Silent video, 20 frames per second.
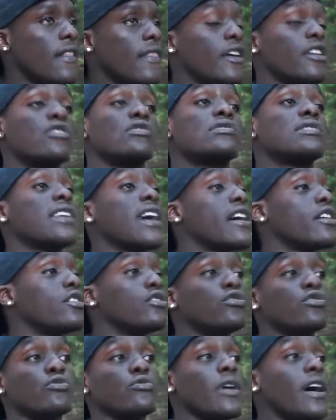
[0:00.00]
that are
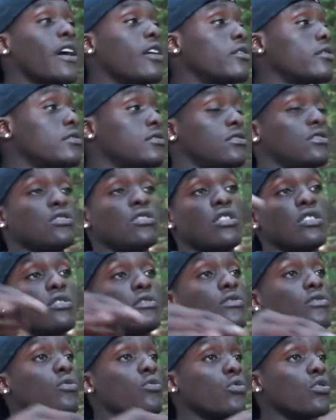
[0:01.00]
scattered throughout, you know,
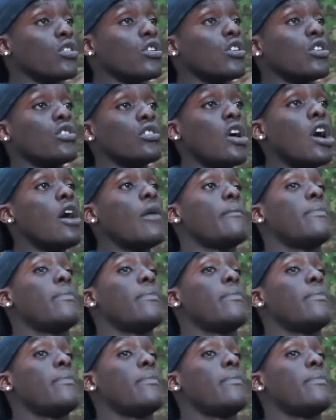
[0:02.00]
the world,